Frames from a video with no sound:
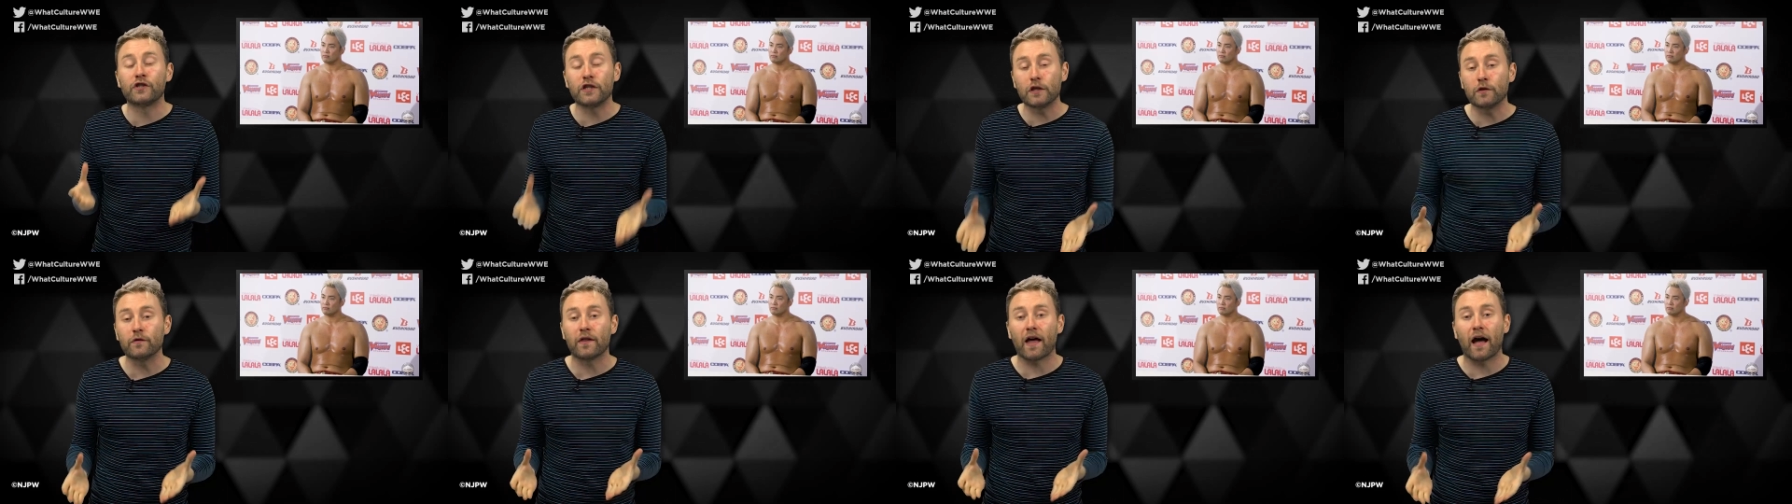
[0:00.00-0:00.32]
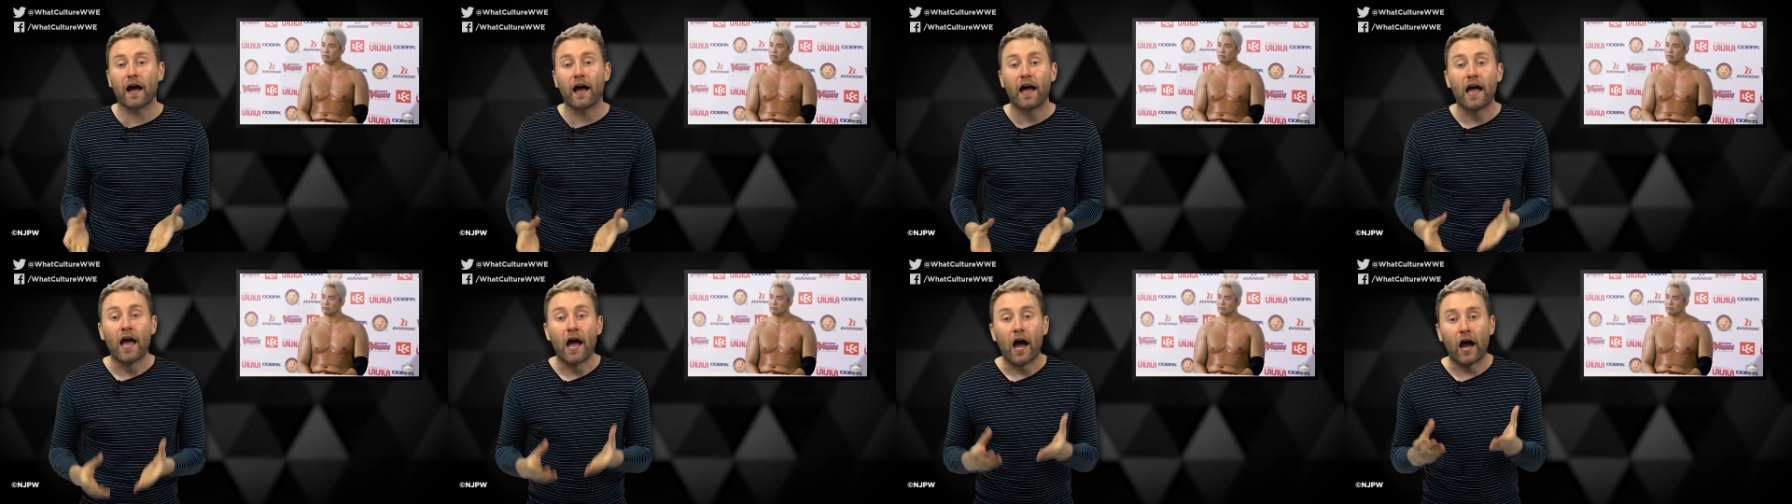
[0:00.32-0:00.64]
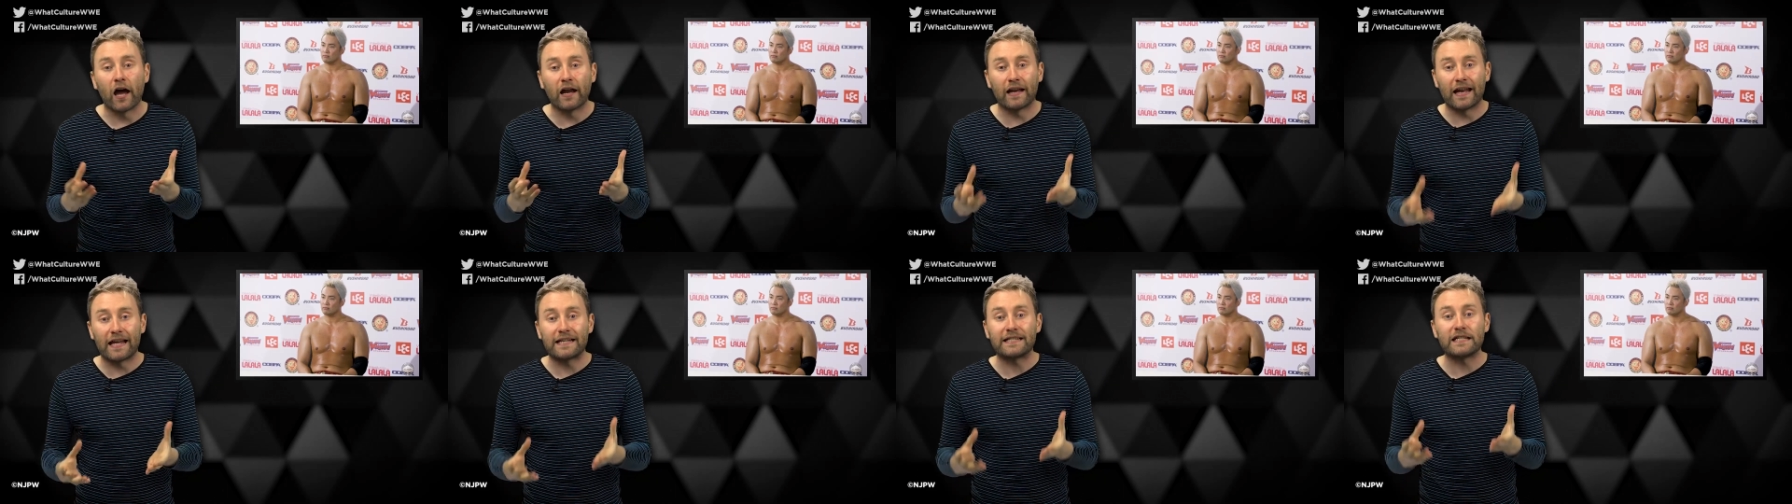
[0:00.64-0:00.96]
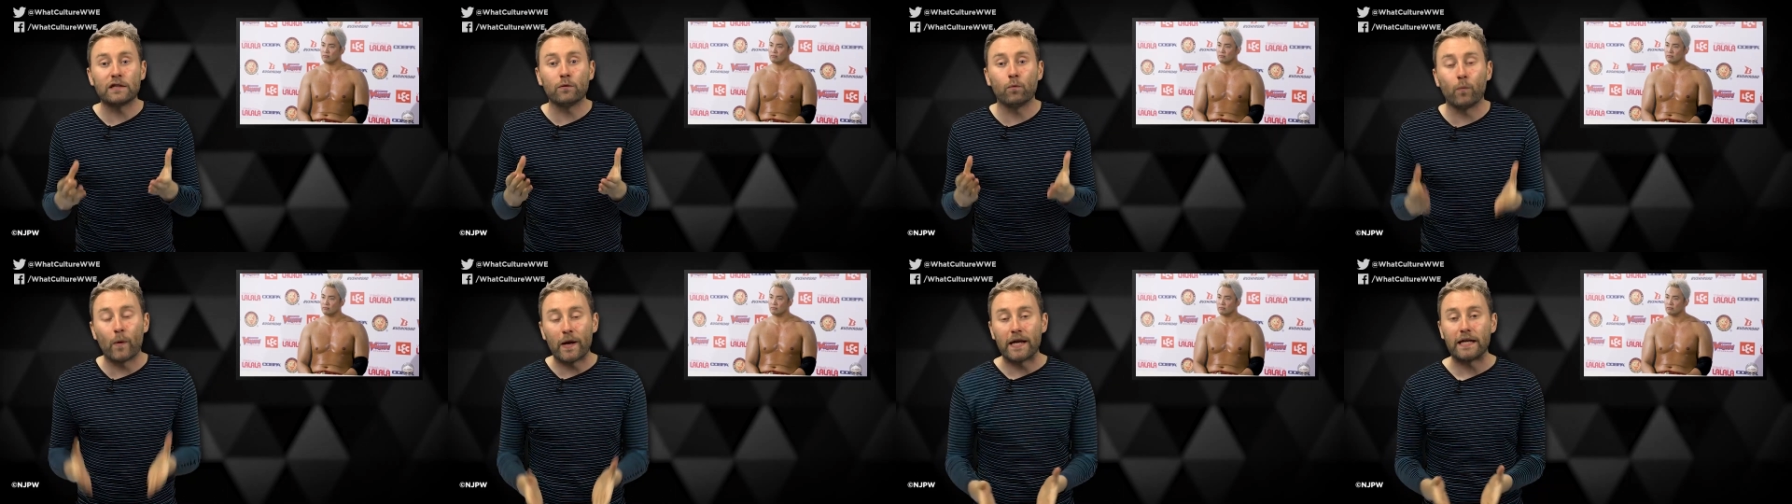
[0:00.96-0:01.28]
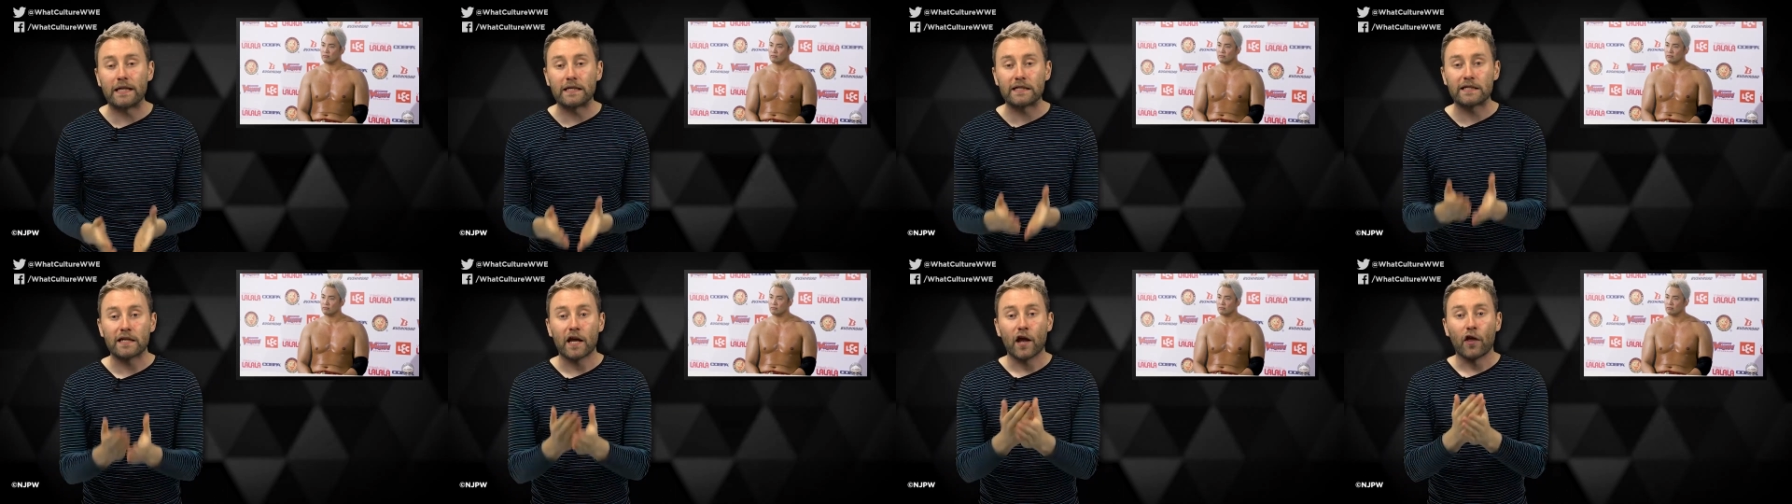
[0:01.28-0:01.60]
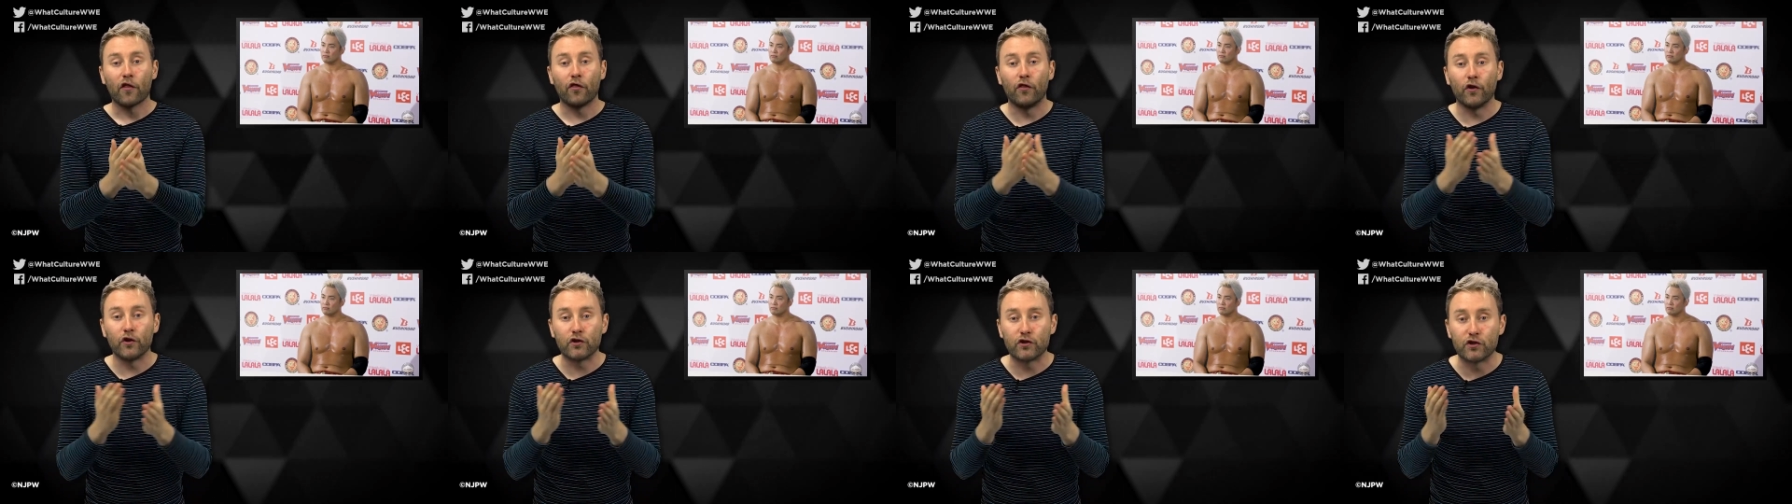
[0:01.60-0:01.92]
do that unless he wins
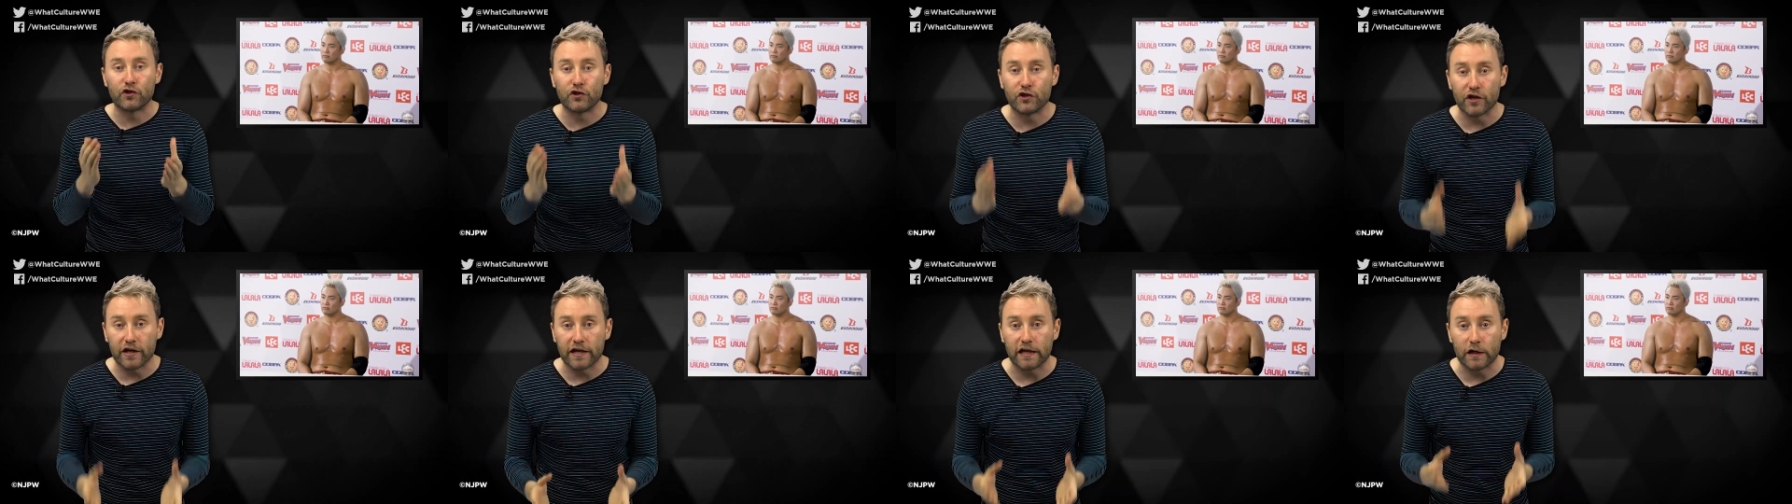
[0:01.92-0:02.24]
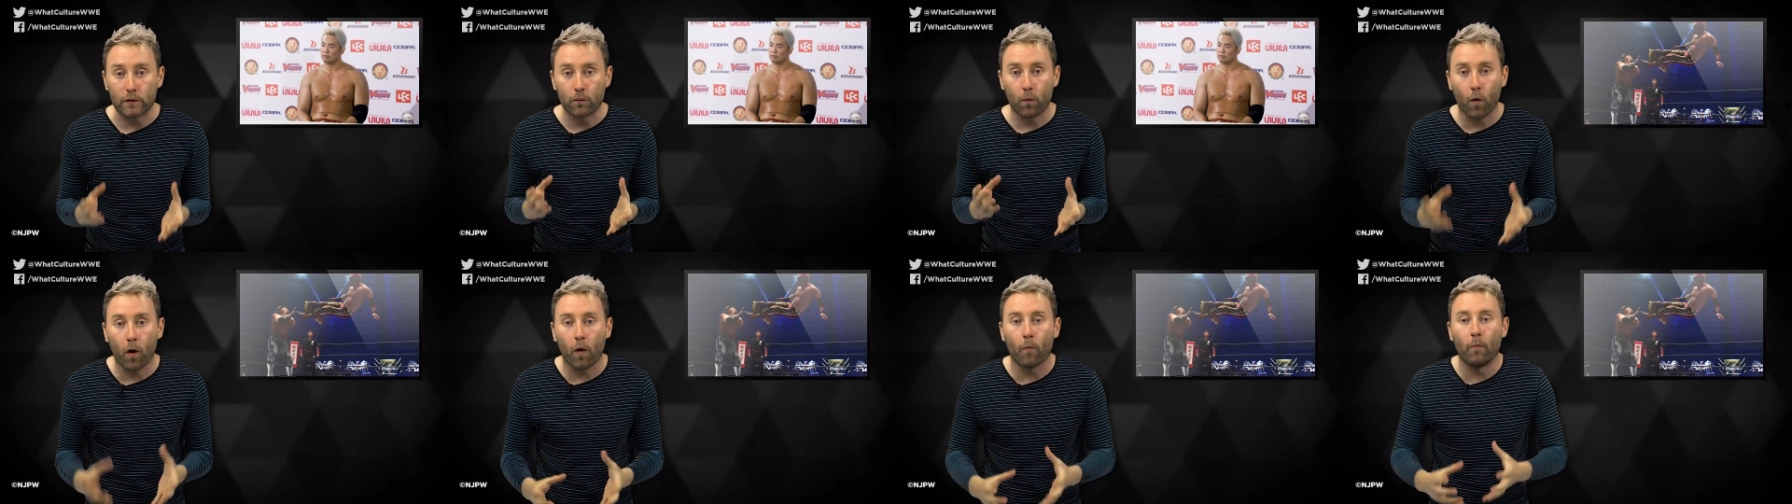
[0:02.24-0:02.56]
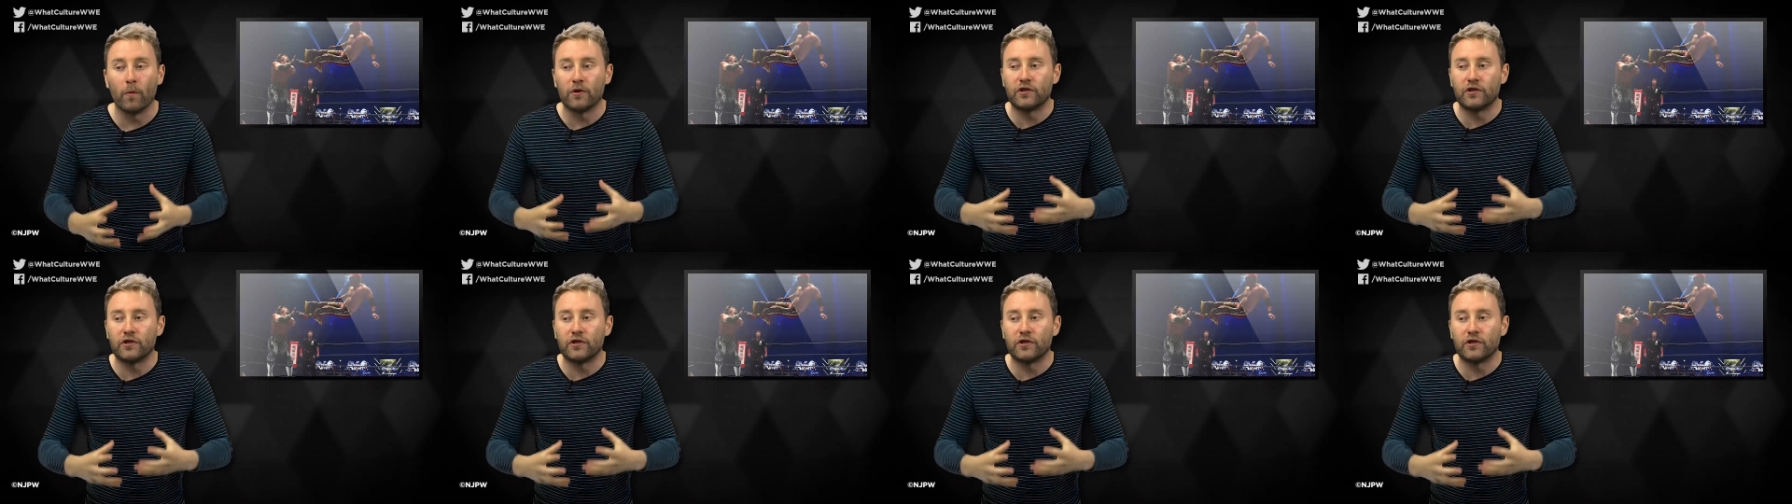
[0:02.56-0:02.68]
the G1,